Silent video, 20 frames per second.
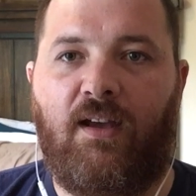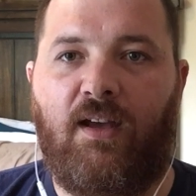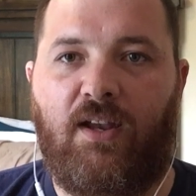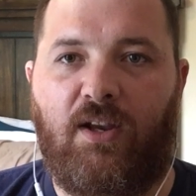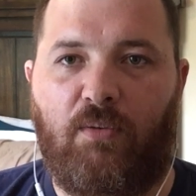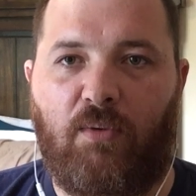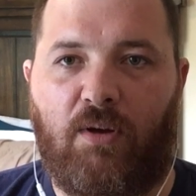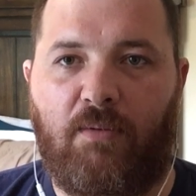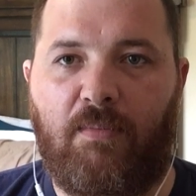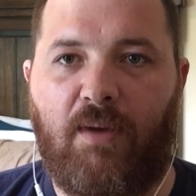And
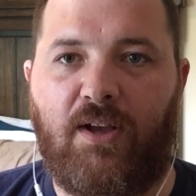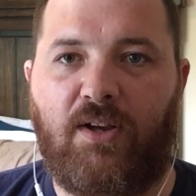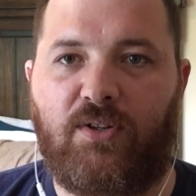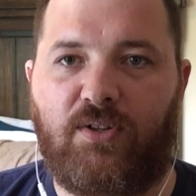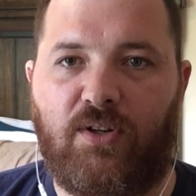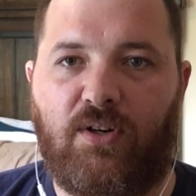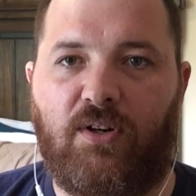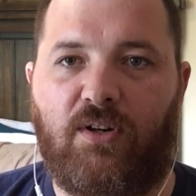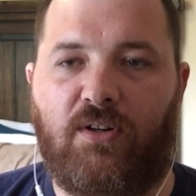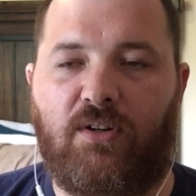you want to make
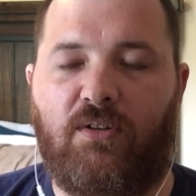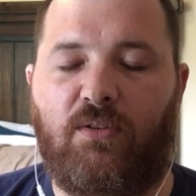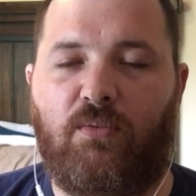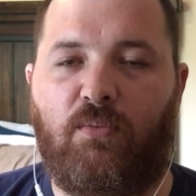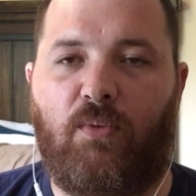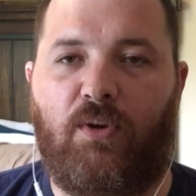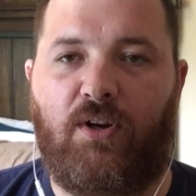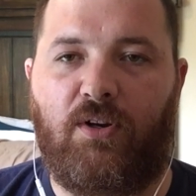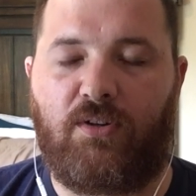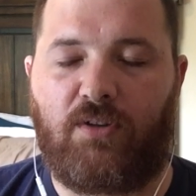sure
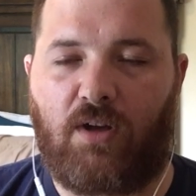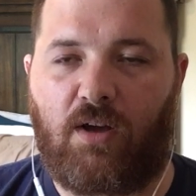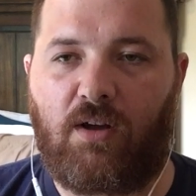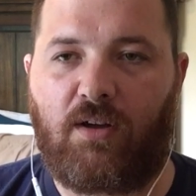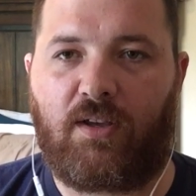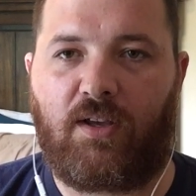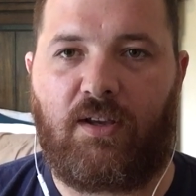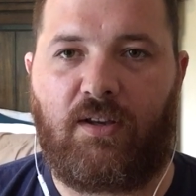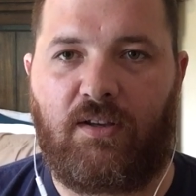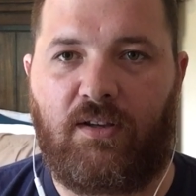when you're
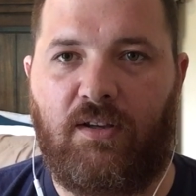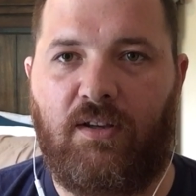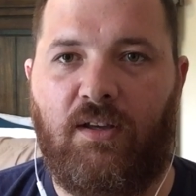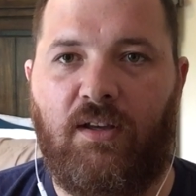talking,